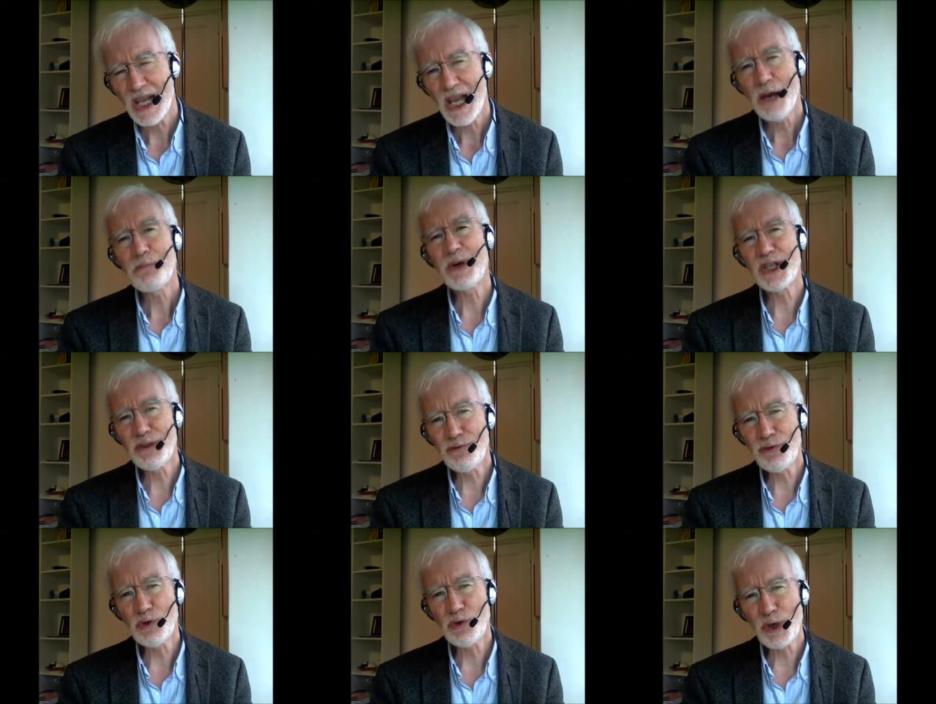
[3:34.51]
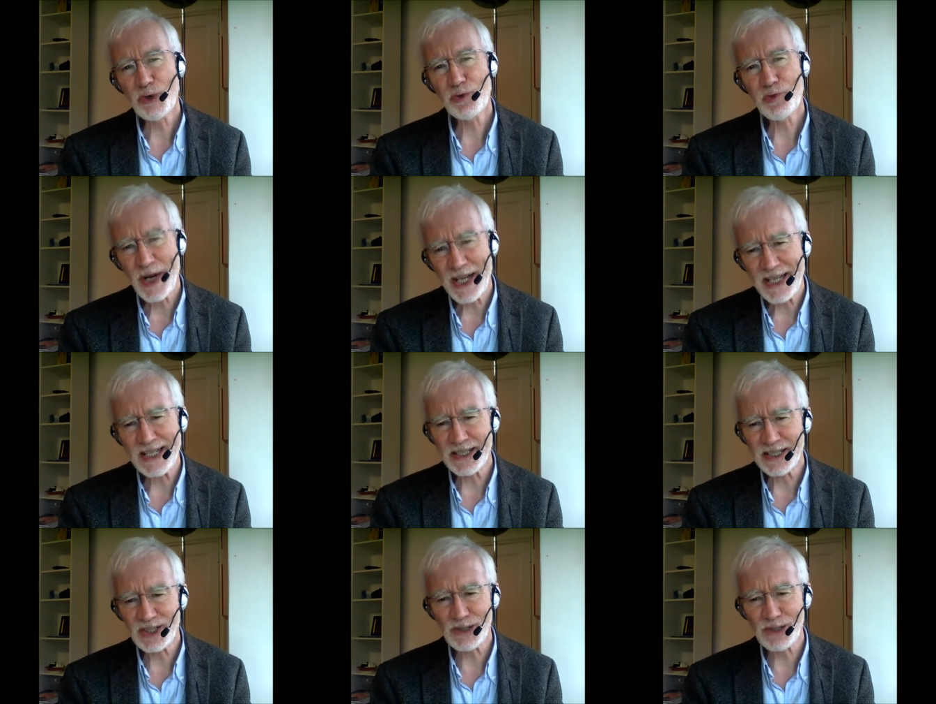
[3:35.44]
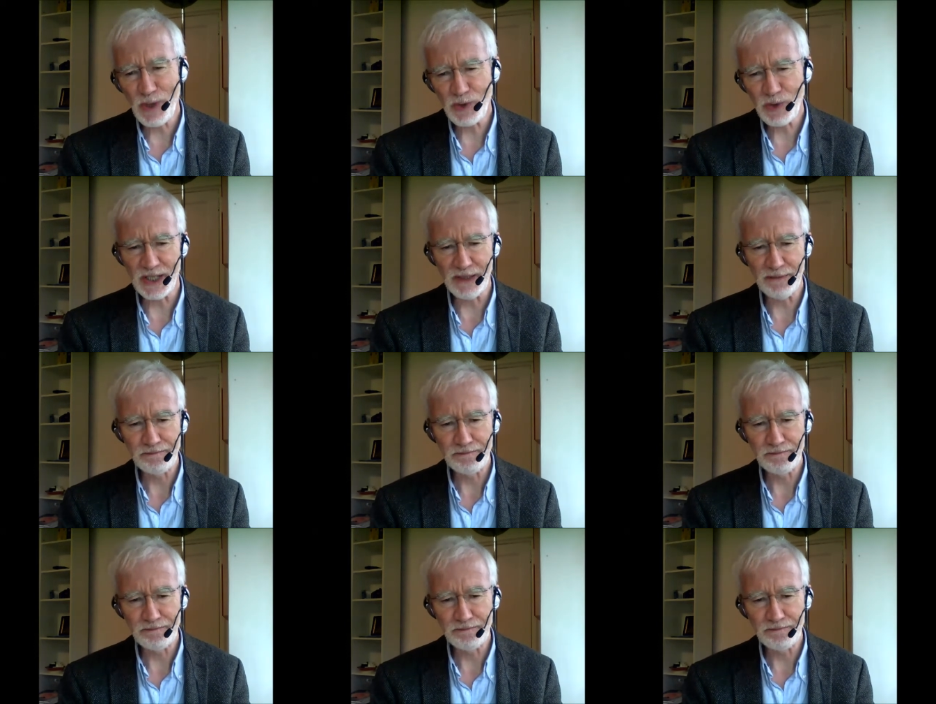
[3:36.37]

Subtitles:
But if you're a regular smoker,